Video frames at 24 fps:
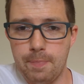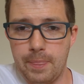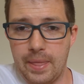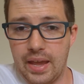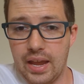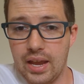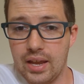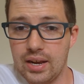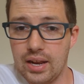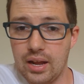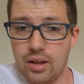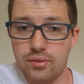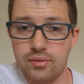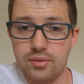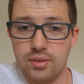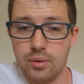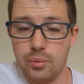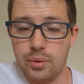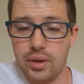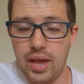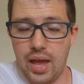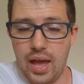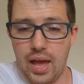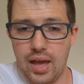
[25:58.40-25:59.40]
handouts that
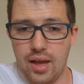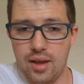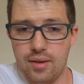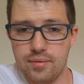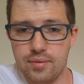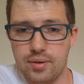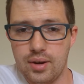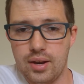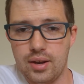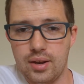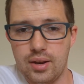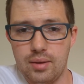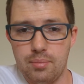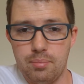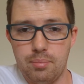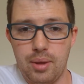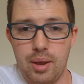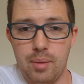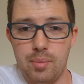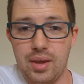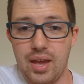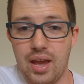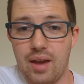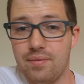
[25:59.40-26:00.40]
we have and
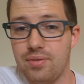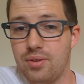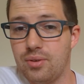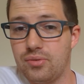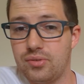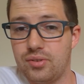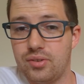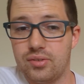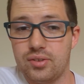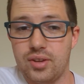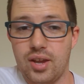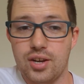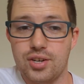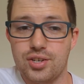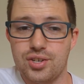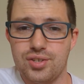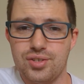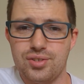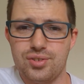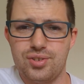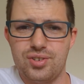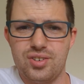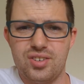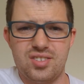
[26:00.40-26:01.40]
maybe have those
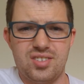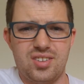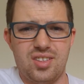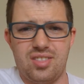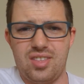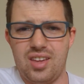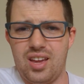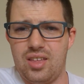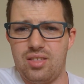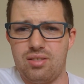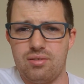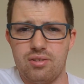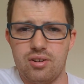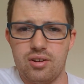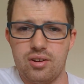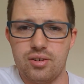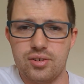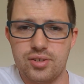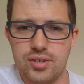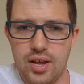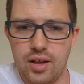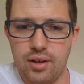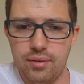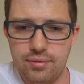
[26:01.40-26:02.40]
discussions, or just to think through it
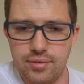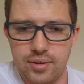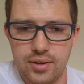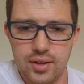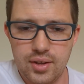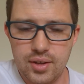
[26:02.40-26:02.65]
yourself.